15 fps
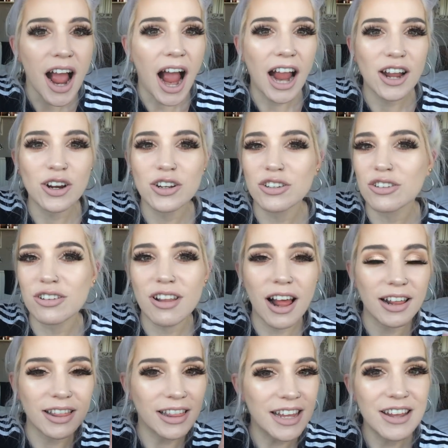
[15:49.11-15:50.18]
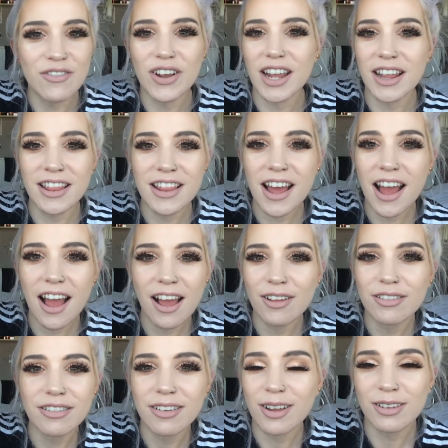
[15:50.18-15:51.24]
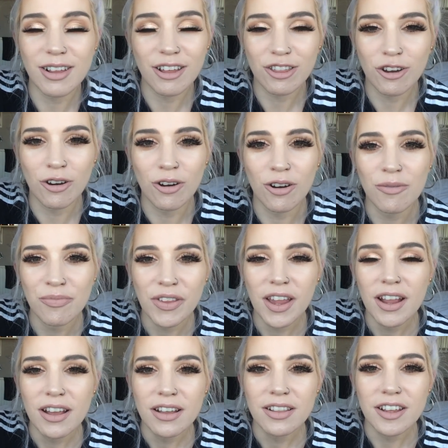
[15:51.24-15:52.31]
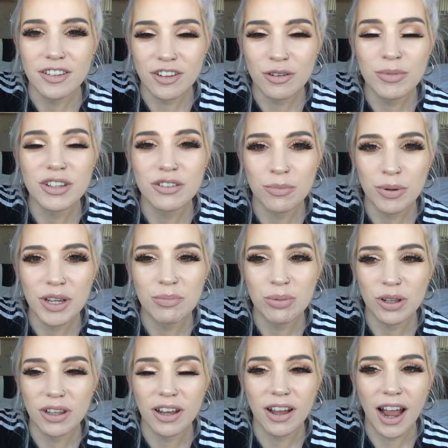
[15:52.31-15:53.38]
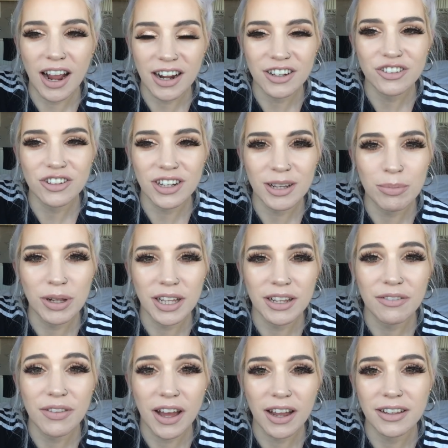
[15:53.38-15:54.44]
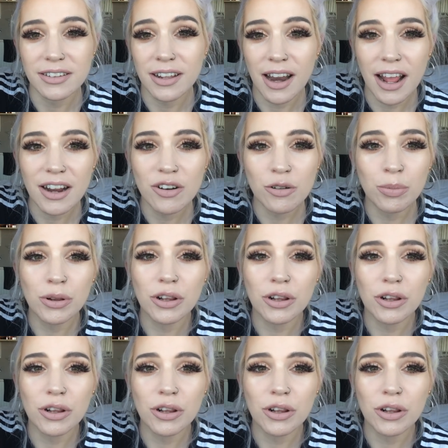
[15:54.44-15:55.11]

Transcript: I couldn't just like leave it in there because I thought there's going to be some people that actually believe that is an anal